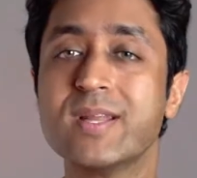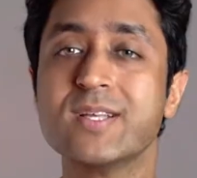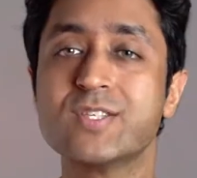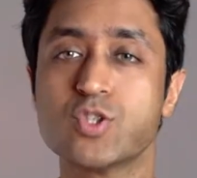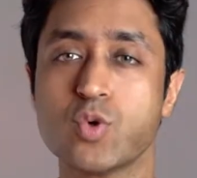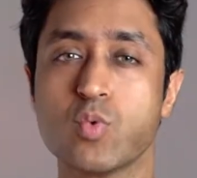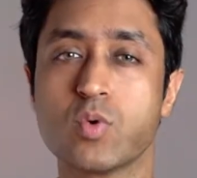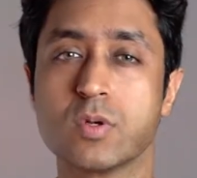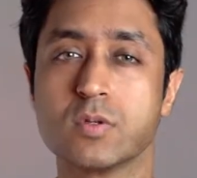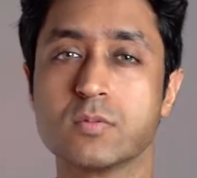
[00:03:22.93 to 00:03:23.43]

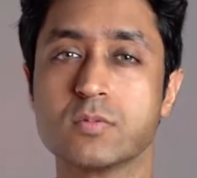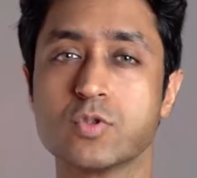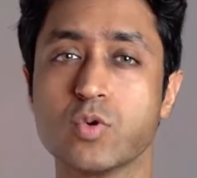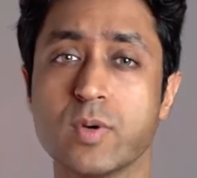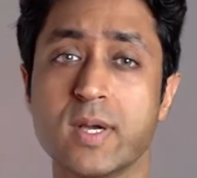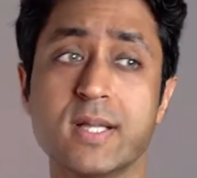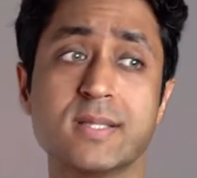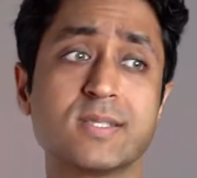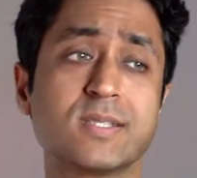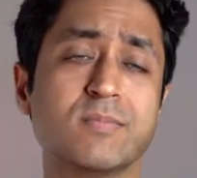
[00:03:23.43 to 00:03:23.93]
students, so
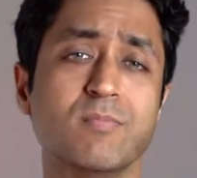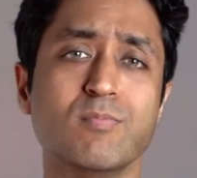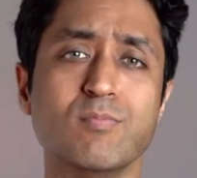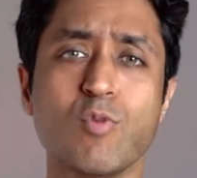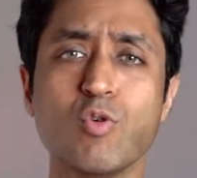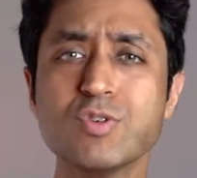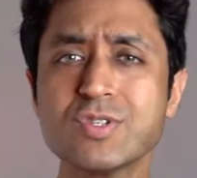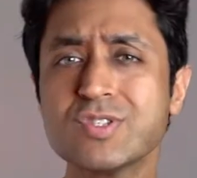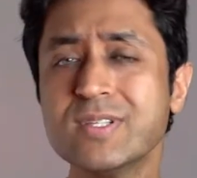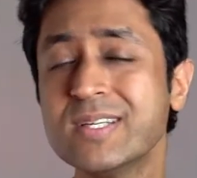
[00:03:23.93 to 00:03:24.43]
it's
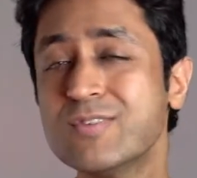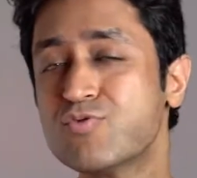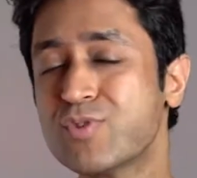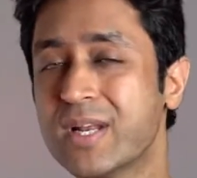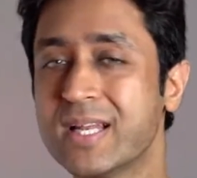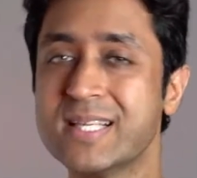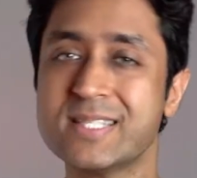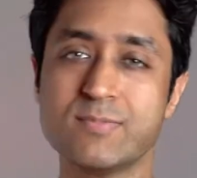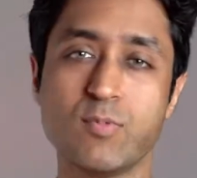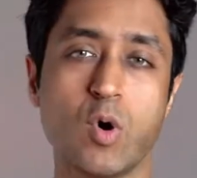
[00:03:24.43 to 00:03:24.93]
mostly
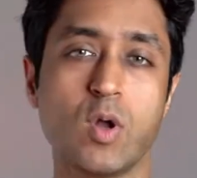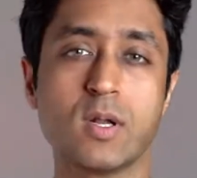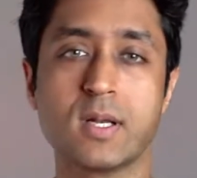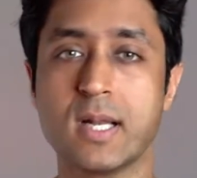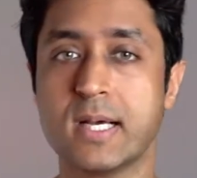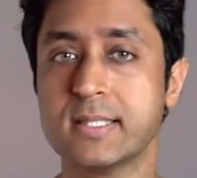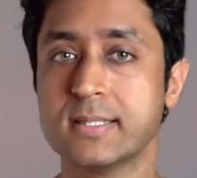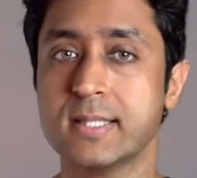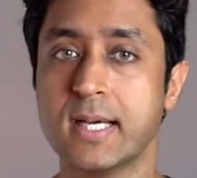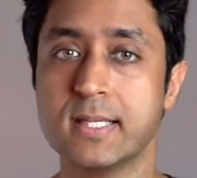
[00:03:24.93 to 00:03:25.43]
really small
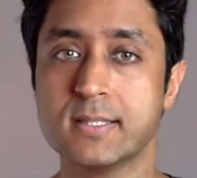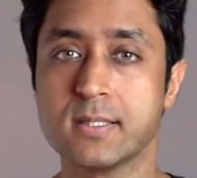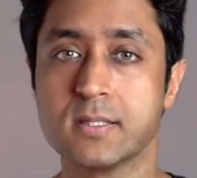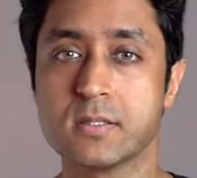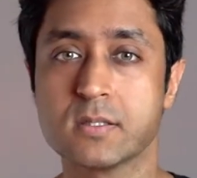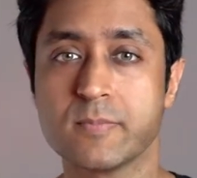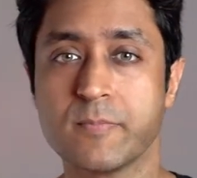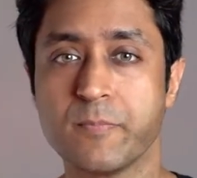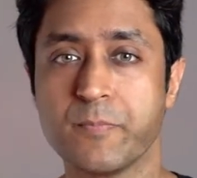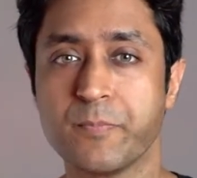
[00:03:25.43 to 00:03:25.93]
class
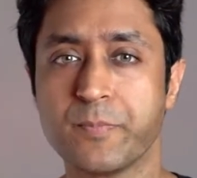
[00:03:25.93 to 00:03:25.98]
sizes.